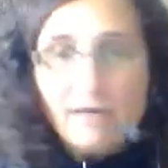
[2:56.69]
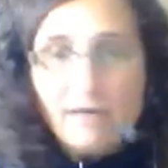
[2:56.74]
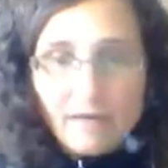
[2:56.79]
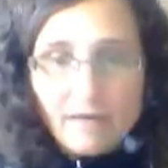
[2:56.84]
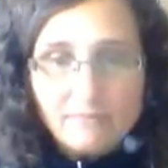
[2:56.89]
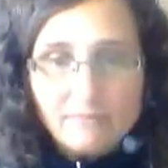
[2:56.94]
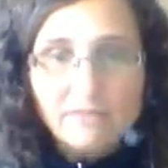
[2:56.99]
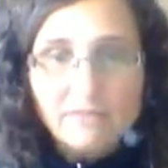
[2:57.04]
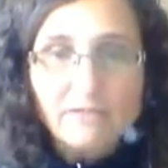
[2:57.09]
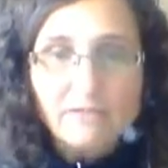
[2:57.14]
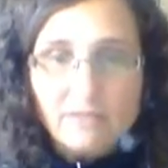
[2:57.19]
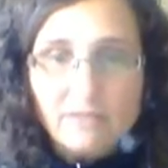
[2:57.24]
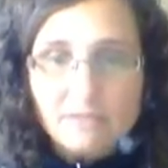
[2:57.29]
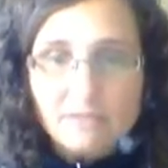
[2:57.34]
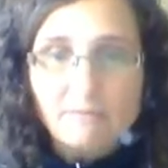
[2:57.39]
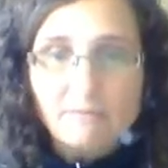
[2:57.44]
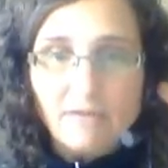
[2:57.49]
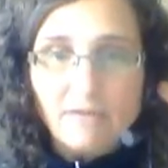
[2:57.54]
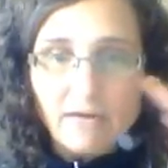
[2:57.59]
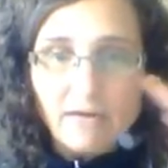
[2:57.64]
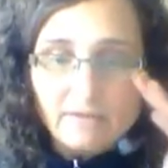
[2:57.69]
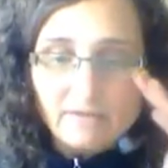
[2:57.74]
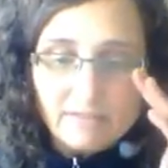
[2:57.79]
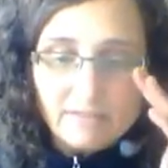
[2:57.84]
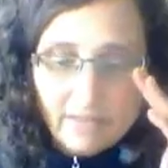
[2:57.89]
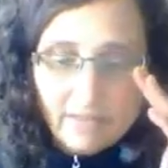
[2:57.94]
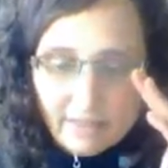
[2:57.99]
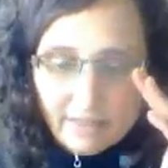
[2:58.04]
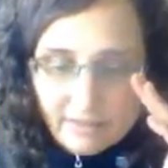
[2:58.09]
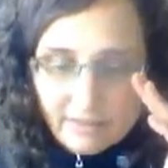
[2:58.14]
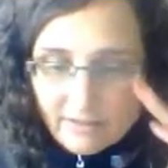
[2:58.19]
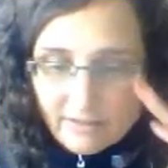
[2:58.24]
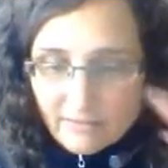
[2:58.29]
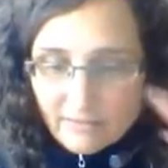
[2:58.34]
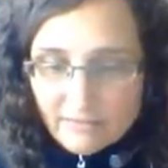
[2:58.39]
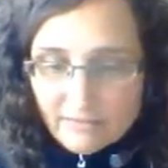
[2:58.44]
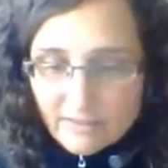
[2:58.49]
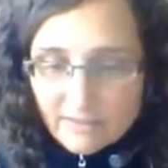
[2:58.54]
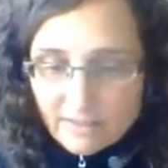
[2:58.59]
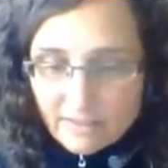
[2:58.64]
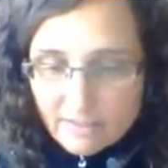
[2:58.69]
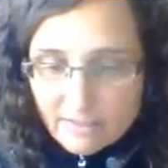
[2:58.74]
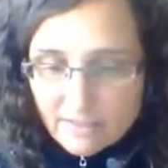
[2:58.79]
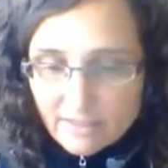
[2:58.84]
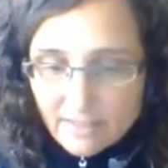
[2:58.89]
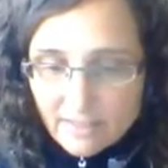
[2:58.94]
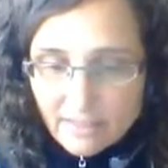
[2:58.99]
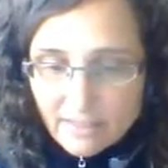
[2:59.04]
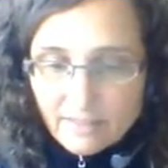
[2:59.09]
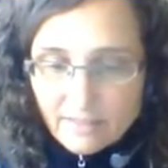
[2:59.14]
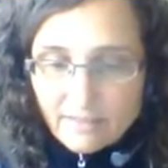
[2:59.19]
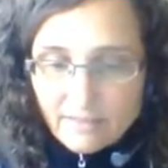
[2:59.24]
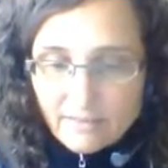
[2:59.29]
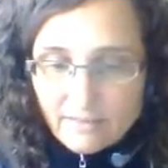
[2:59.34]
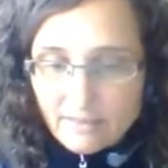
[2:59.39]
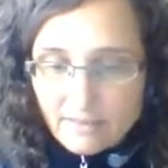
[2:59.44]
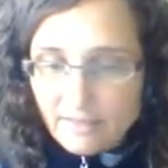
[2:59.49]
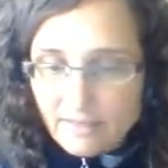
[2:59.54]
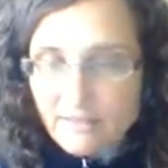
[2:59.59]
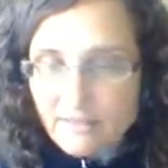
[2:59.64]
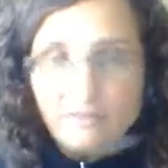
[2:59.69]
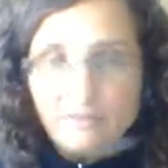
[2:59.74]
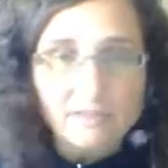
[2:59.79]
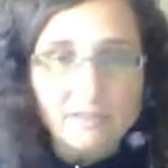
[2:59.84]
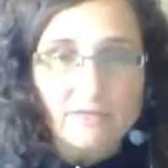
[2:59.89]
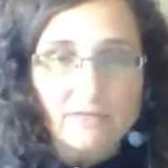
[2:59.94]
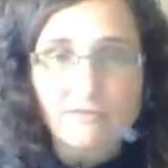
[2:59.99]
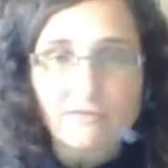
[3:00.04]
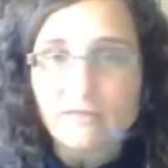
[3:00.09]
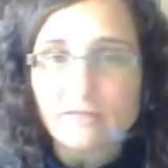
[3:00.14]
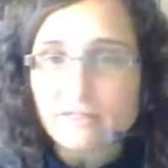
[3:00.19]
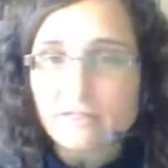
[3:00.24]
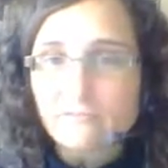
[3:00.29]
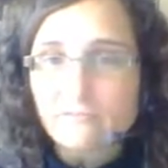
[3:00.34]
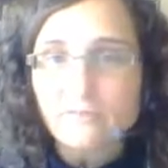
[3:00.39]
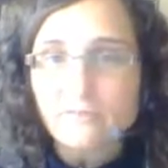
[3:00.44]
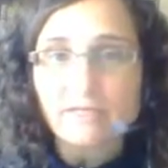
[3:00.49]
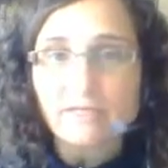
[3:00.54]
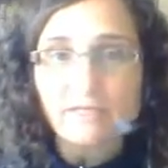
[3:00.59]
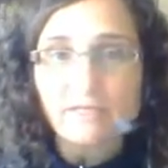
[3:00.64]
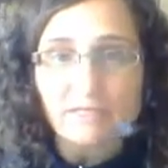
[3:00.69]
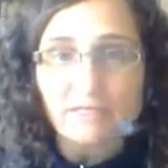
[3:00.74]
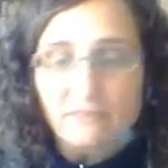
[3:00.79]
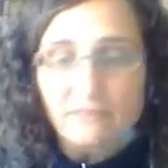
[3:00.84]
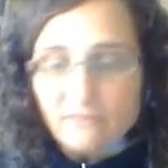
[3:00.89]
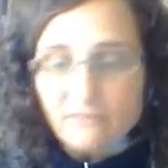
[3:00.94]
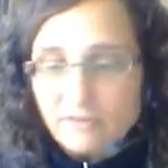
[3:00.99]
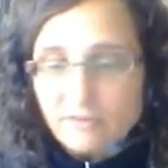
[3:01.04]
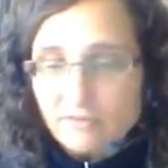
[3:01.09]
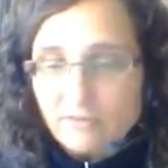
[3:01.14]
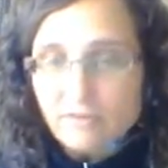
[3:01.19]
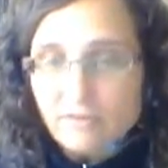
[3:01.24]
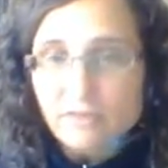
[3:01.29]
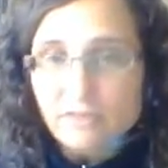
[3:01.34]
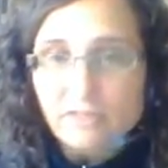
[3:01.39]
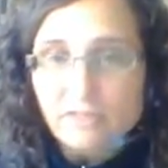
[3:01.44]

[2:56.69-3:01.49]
I'm curious about how exactly you'll facilitate it. Is it going to be individuals